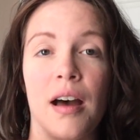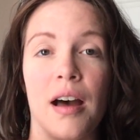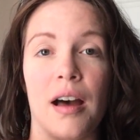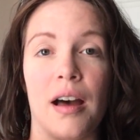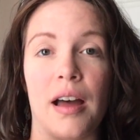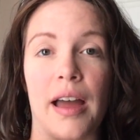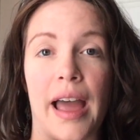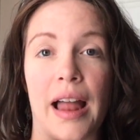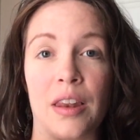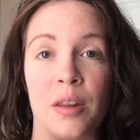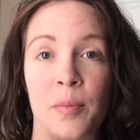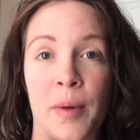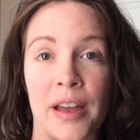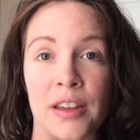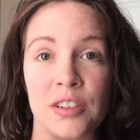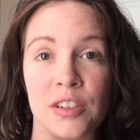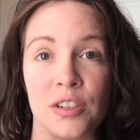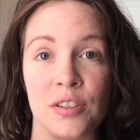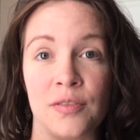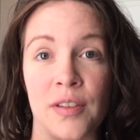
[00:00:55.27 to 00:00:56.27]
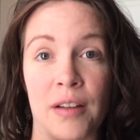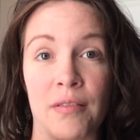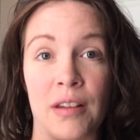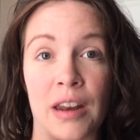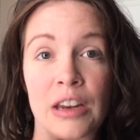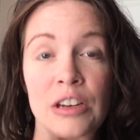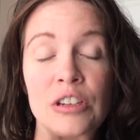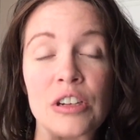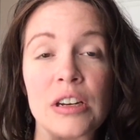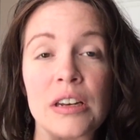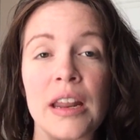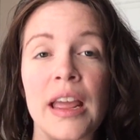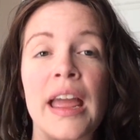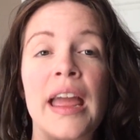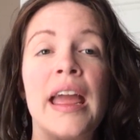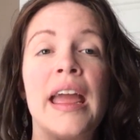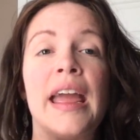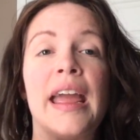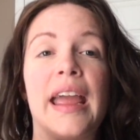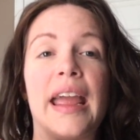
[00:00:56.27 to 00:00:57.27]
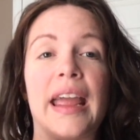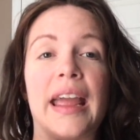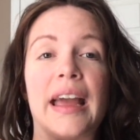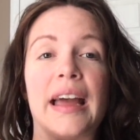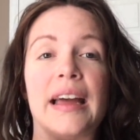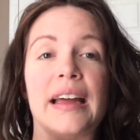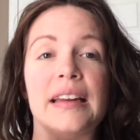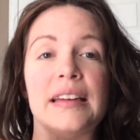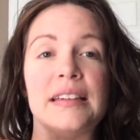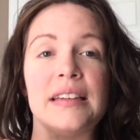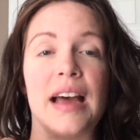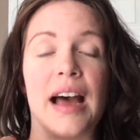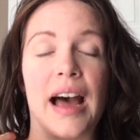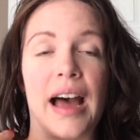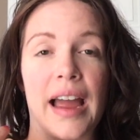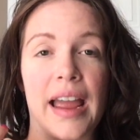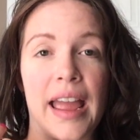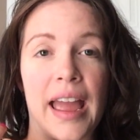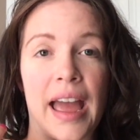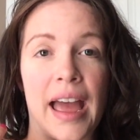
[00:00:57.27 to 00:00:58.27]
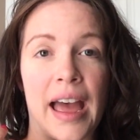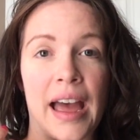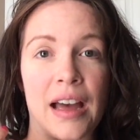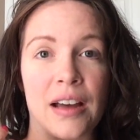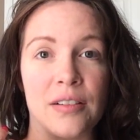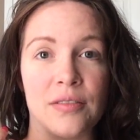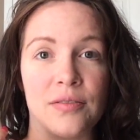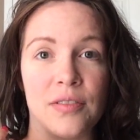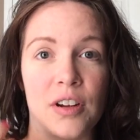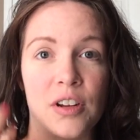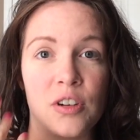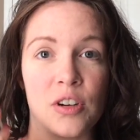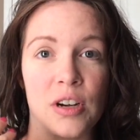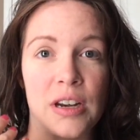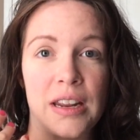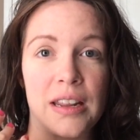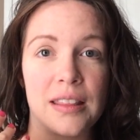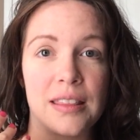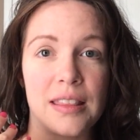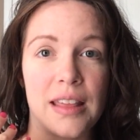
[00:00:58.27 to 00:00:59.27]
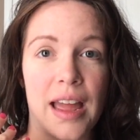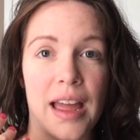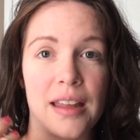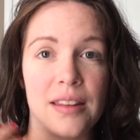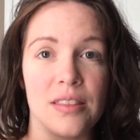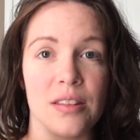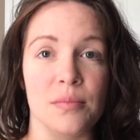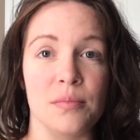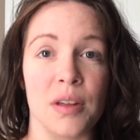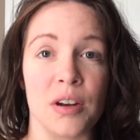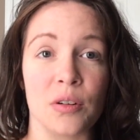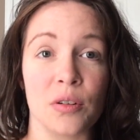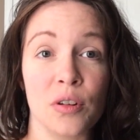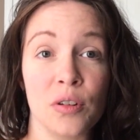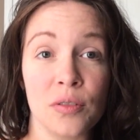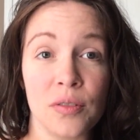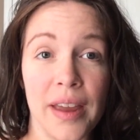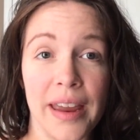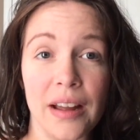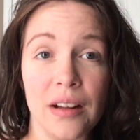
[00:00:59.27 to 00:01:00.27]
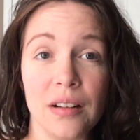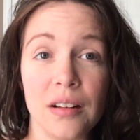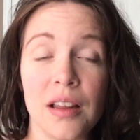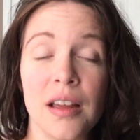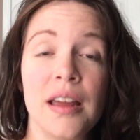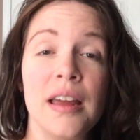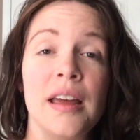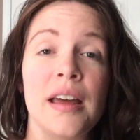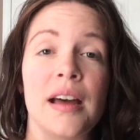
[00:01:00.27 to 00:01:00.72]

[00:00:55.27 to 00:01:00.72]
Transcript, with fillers: uh, alabaster foundation, and I have underneath that the mineral veil,